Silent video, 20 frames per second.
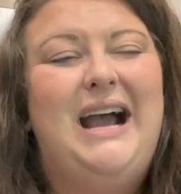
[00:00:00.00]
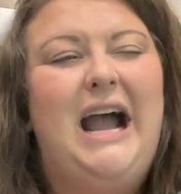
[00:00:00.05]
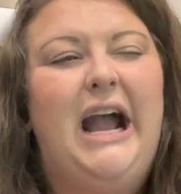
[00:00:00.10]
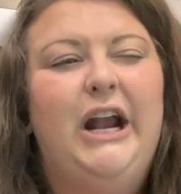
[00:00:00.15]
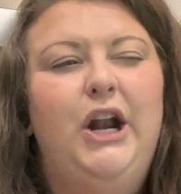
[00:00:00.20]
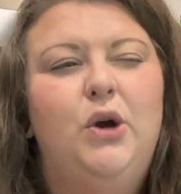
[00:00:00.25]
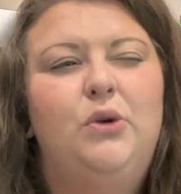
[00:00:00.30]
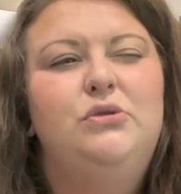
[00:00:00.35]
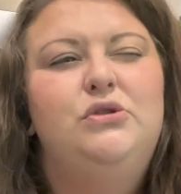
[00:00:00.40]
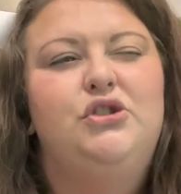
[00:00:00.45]

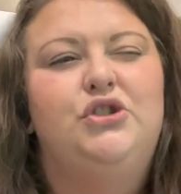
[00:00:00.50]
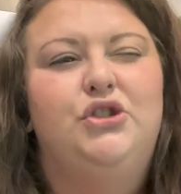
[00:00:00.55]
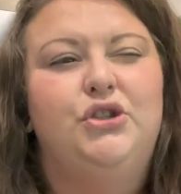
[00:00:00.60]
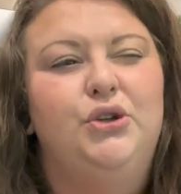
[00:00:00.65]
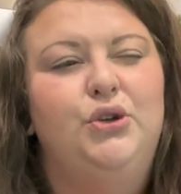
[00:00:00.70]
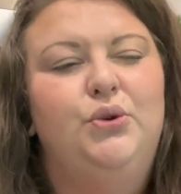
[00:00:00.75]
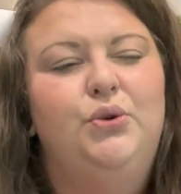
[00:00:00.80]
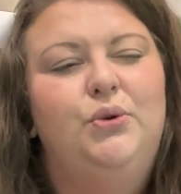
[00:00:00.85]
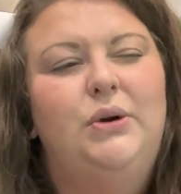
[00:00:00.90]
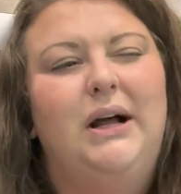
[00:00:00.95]
I don't
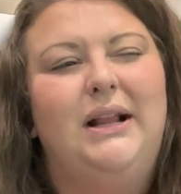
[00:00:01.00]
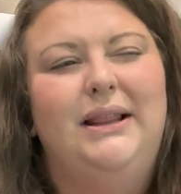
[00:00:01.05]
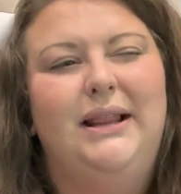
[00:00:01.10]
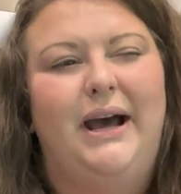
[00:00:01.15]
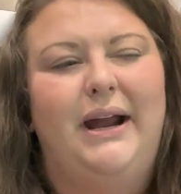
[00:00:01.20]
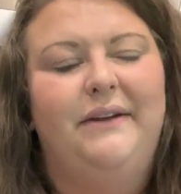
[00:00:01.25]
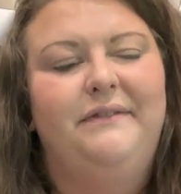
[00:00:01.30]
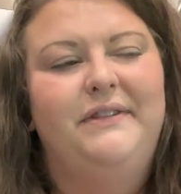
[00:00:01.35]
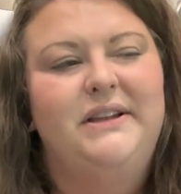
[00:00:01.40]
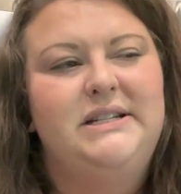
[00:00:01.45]
do a
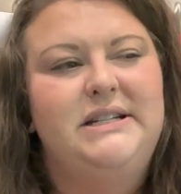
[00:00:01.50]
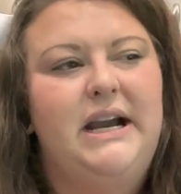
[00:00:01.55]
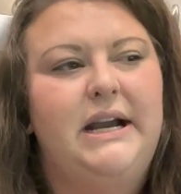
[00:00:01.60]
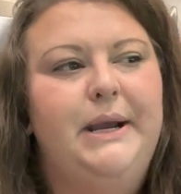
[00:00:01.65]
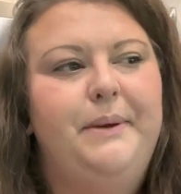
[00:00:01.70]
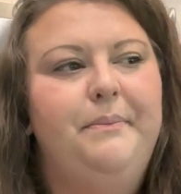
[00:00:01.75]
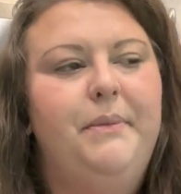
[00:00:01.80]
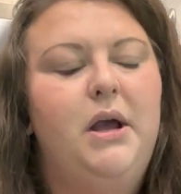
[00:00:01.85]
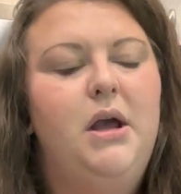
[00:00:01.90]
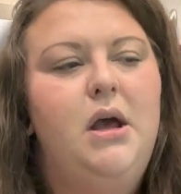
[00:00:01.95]
lot of the
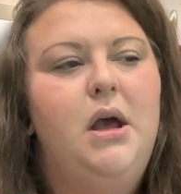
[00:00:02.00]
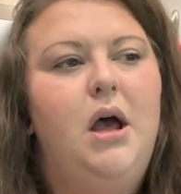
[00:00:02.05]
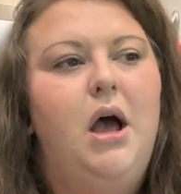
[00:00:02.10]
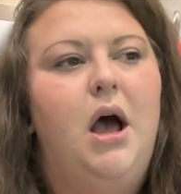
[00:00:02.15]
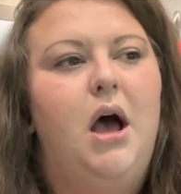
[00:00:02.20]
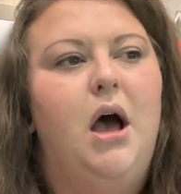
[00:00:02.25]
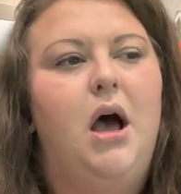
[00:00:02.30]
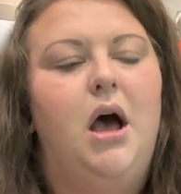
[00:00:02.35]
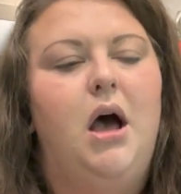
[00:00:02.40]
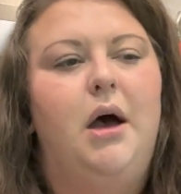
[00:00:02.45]
time,
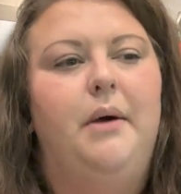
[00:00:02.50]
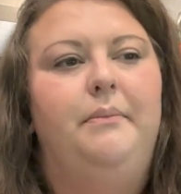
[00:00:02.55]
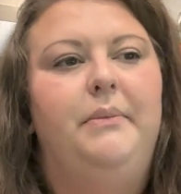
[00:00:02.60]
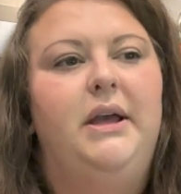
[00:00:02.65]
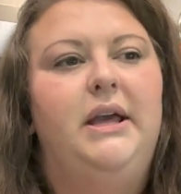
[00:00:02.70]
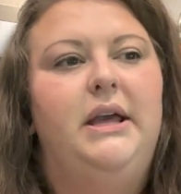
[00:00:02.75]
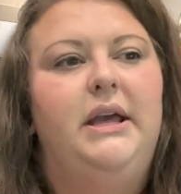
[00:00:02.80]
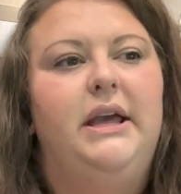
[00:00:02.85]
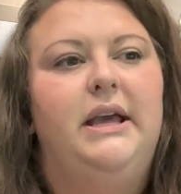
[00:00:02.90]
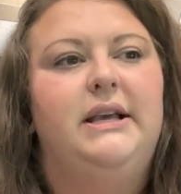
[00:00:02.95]

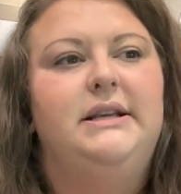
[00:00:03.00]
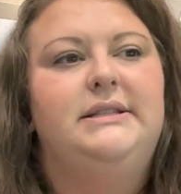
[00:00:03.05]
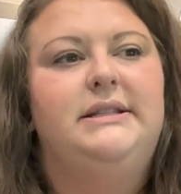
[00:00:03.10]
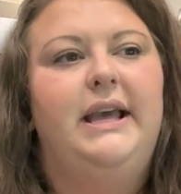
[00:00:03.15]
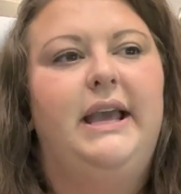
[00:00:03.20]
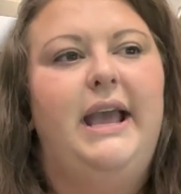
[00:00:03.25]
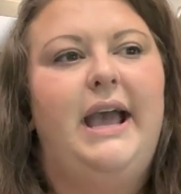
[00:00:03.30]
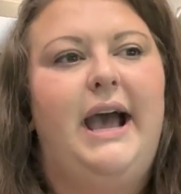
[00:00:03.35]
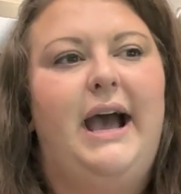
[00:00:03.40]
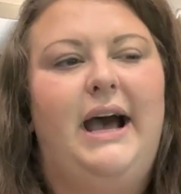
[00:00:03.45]
is
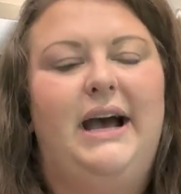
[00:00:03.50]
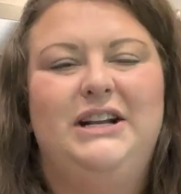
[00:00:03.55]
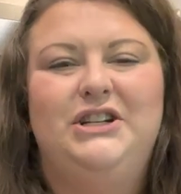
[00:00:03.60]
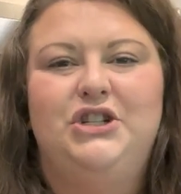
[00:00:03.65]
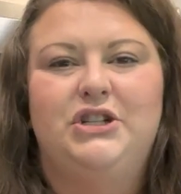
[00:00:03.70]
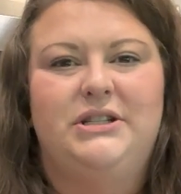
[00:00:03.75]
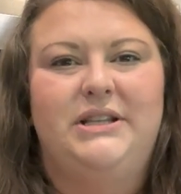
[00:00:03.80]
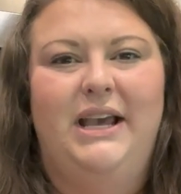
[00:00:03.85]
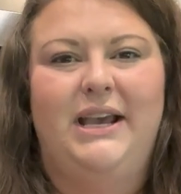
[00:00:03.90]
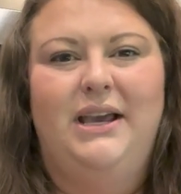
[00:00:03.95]
they add
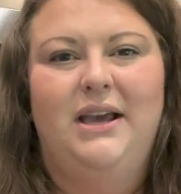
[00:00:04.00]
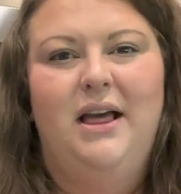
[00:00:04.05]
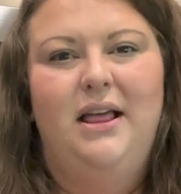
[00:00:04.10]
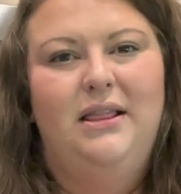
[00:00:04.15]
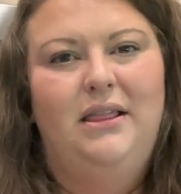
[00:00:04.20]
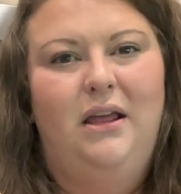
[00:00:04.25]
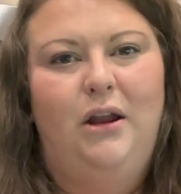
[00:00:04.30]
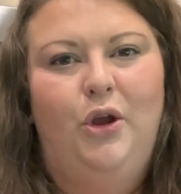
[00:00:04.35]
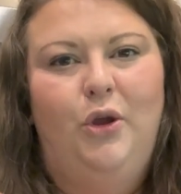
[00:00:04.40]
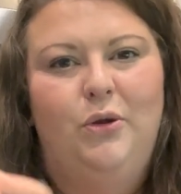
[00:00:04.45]
just like a
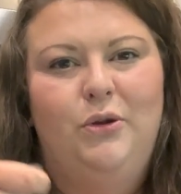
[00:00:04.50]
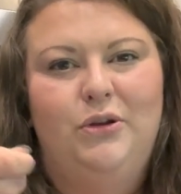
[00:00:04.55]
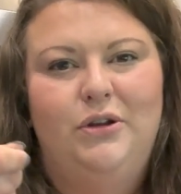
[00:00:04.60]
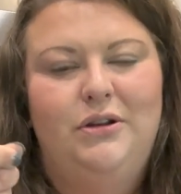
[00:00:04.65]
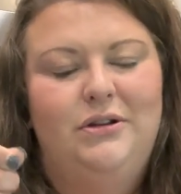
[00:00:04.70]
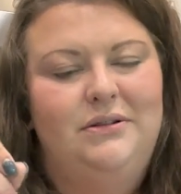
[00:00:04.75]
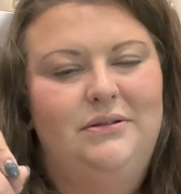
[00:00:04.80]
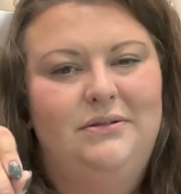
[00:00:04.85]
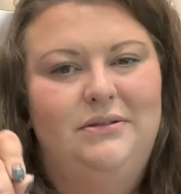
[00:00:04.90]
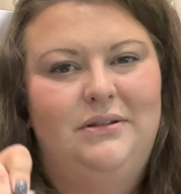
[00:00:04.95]
little
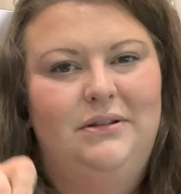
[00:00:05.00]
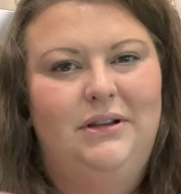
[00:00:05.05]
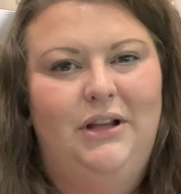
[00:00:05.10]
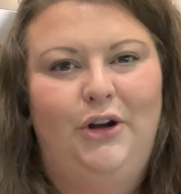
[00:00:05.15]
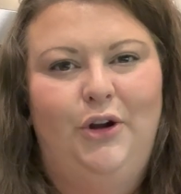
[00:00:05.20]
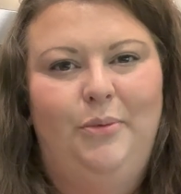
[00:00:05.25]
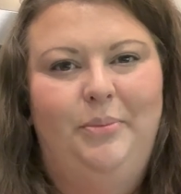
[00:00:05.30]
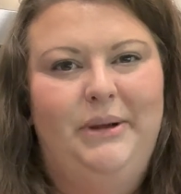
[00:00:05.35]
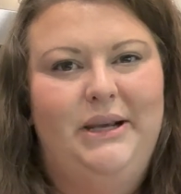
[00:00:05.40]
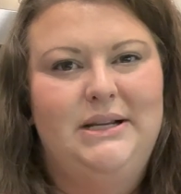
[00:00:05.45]

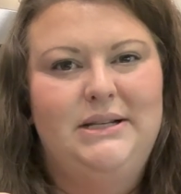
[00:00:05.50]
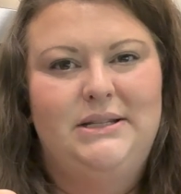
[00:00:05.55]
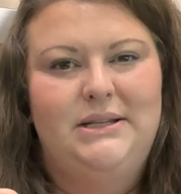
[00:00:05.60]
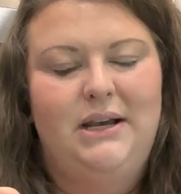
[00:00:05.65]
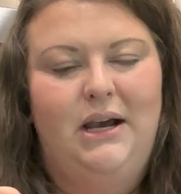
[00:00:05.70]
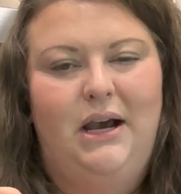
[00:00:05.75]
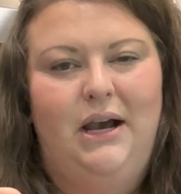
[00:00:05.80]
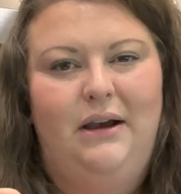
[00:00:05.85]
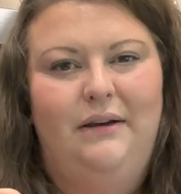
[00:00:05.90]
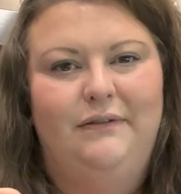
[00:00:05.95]
bit
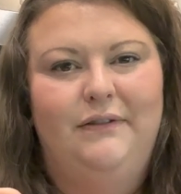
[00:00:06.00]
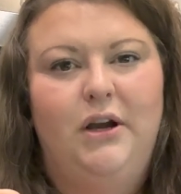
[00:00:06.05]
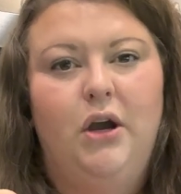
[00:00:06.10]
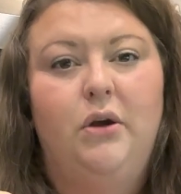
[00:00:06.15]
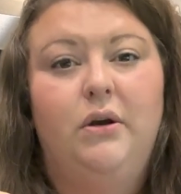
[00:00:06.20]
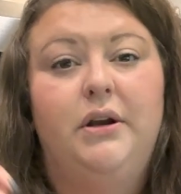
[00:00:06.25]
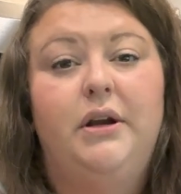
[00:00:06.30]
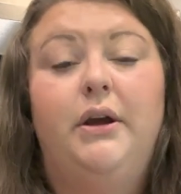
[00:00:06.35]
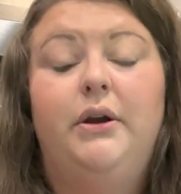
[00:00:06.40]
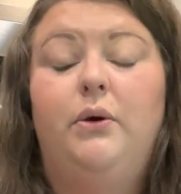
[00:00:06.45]
of
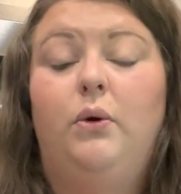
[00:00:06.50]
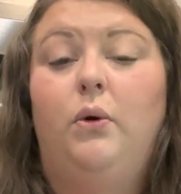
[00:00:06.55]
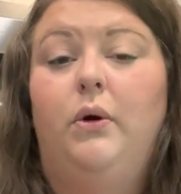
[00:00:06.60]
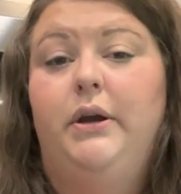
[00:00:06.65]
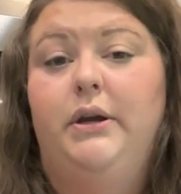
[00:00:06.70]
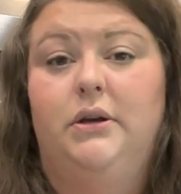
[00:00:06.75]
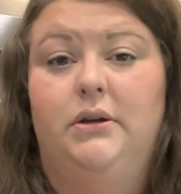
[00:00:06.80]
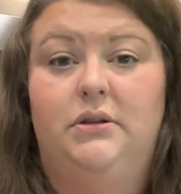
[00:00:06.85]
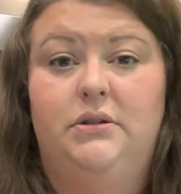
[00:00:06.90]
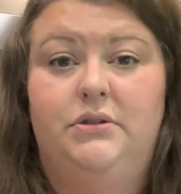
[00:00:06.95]
coconut
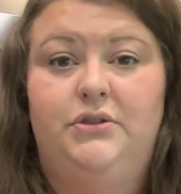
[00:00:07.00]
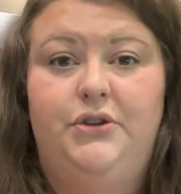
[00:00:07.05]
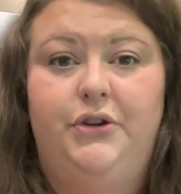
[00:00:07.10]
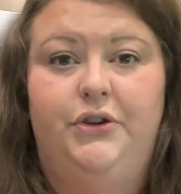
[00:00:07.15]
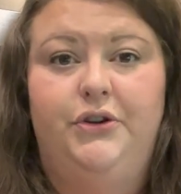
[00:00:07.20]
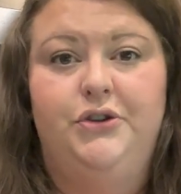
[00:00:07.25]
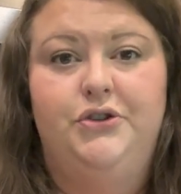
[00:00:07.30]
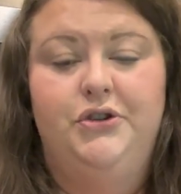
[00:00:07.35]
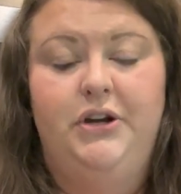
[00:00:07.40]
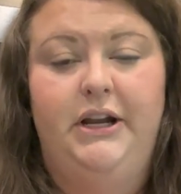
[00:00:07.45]
oil to
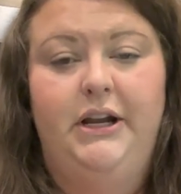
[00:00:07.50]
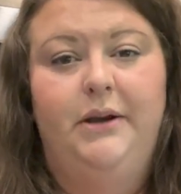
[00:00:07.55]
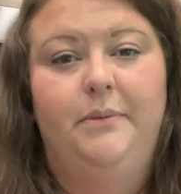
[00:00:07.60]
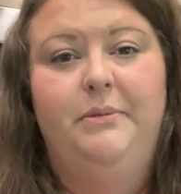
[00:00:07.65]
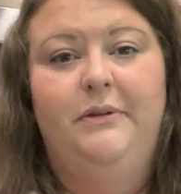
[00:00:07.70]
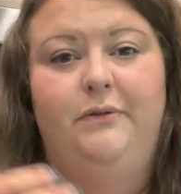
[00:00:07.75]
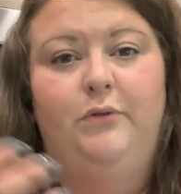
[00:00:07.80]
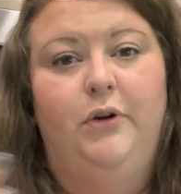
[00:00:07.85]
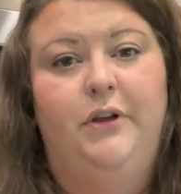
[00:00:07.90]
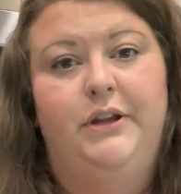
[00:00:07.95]
their drink
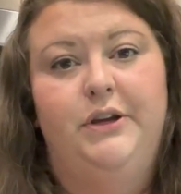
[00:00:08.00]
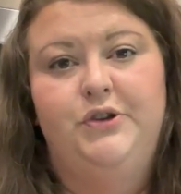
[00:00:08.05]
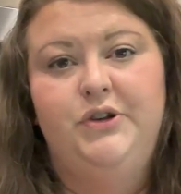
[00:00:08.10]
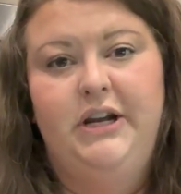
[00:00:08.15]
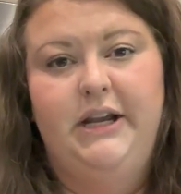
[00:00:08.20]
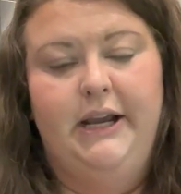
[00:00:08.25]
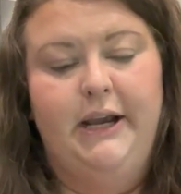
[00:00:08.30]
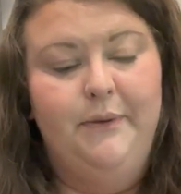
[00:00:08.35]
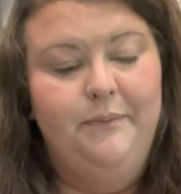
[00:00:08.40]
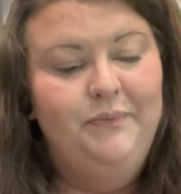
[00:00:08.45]
before they
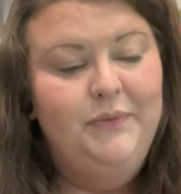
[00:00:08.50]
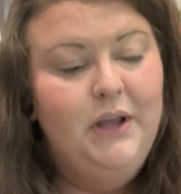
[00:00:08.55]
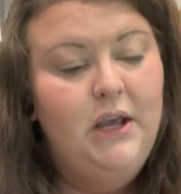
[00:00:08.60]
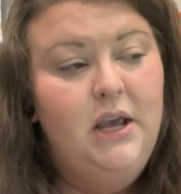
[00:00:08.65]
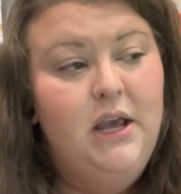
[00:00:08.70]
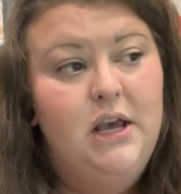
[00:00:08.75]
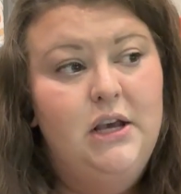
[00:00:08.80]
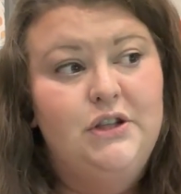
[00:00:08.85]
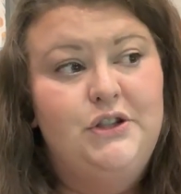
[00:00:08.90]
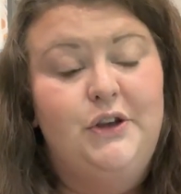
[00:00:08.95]
drink it.
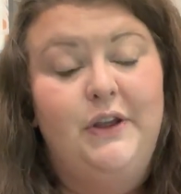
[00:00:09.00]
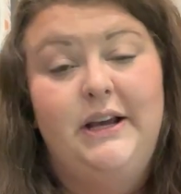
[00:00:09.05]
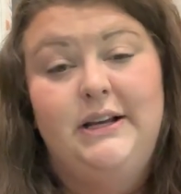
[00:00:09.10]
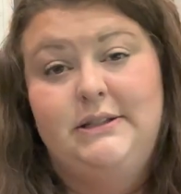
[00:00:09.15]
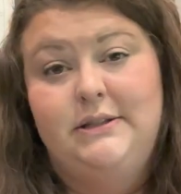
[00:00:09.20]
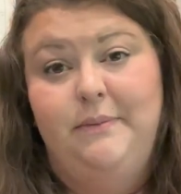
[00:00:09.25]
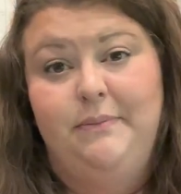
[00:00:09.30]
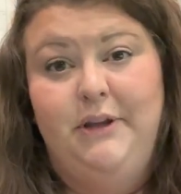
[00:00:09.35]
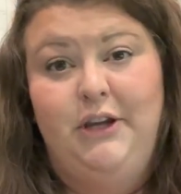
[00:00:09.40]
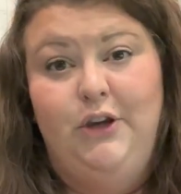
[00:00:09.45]
So
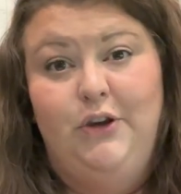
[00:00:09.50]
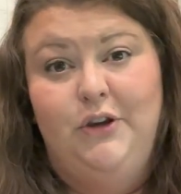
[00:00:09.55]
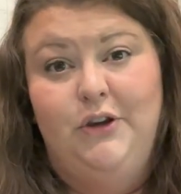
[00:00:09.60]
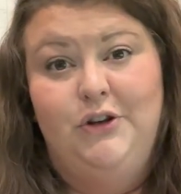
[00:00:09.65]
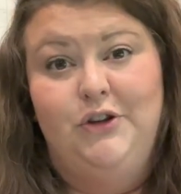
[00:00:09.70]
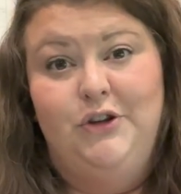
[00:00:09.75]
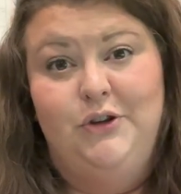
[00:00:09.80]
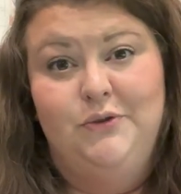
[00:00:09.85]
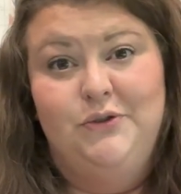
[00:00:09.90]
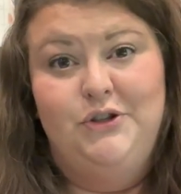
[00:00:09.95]
that's something you
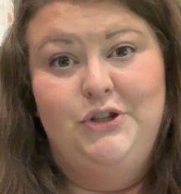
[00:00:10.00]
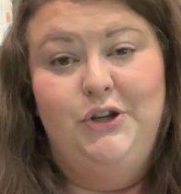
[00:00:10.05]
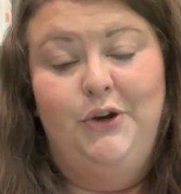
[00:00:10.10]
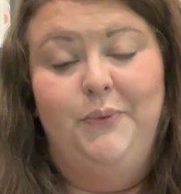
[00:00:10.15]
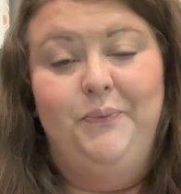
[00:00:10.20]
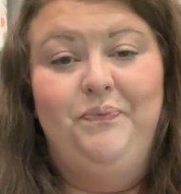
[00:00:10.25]
can use too.